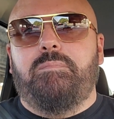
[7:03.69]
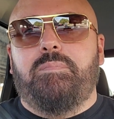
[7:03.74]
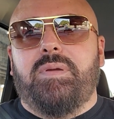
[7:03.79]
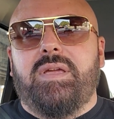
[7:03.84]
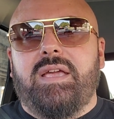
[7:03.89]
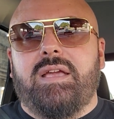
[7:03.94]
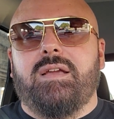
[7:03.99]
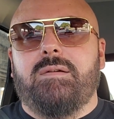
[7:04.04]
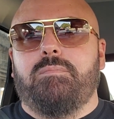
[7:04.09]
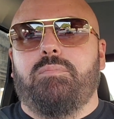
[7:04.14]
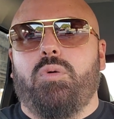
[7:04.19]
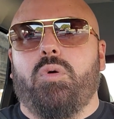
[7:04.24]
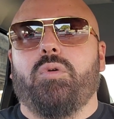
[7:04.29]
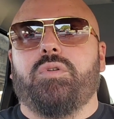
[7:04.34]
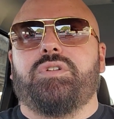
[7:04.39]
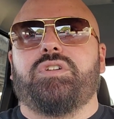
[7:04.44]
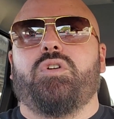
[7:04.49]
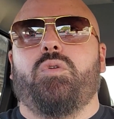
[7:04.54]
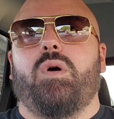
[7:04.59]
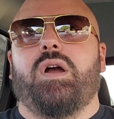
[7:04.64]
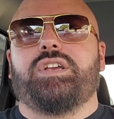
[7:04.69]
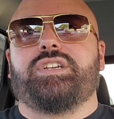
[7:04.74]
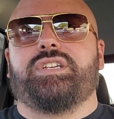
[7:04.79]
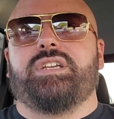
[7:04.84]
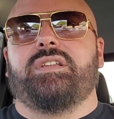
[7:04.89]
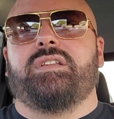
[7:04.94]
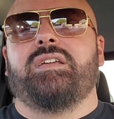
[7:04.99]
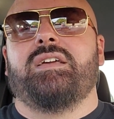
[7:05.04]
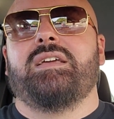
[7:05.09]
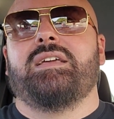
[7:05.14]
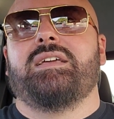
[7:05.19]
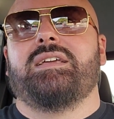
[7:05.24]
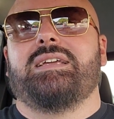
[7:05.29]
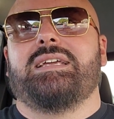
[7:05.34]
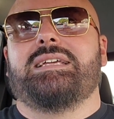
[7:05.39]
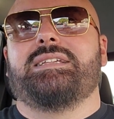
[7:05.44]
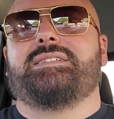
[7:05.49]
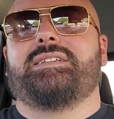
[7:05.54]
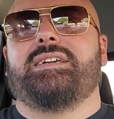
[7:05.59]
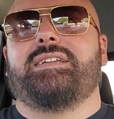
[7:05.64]
important question
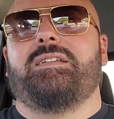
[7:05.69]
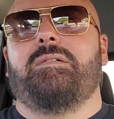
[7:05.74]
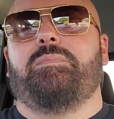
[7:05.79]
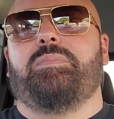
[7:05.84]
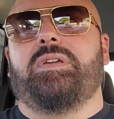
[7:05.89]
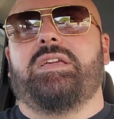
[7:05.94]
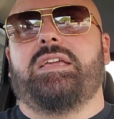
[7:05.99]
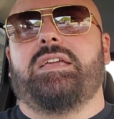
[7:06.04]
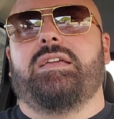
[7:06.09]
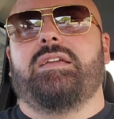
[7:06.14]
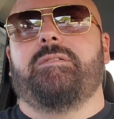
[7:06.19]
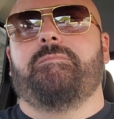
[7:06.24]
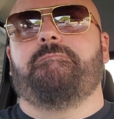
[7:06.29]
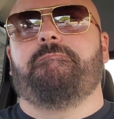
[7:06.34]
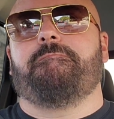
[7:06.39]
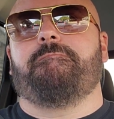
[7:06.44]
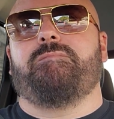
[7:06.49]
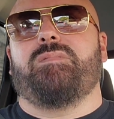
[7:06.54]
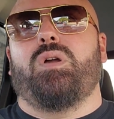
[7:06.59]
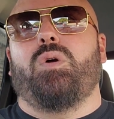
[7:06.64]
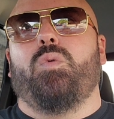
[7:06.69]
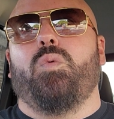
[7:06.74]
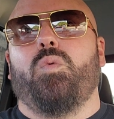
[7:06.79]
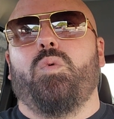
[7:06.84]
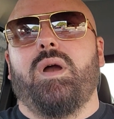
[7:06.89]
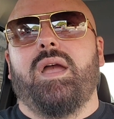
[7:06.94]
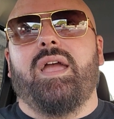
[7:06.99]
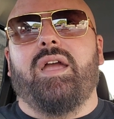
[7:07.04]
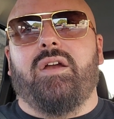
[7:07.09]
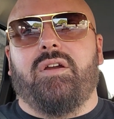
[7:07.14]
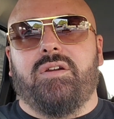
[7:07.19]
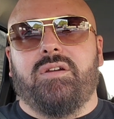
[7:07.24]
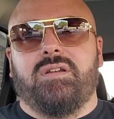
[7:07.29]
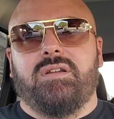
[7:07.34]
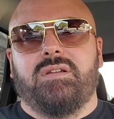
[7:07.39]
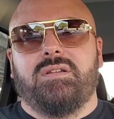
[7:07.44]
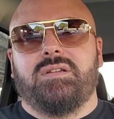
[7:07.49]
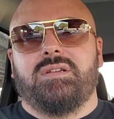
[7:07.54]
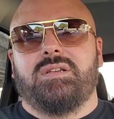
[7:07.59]
is going to be where?